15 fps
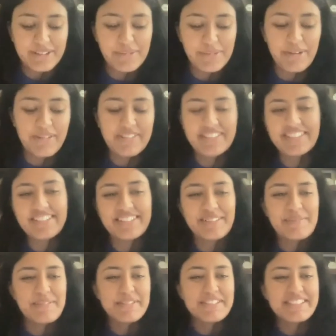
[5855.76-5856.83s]
little bit about the
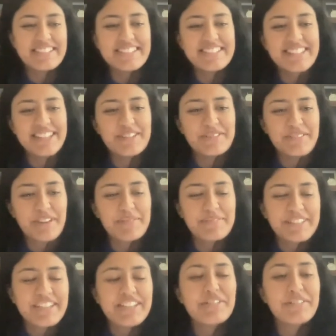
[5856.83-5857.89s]
communities that you found, but
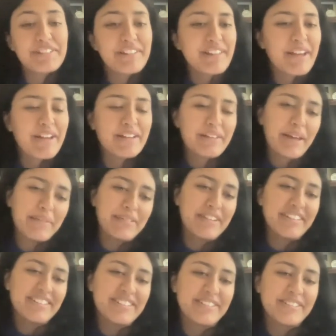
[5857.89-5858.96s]
can you el-
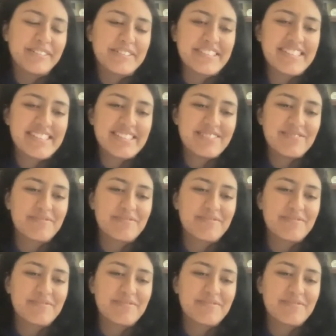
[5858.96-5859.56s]
elaborate on those?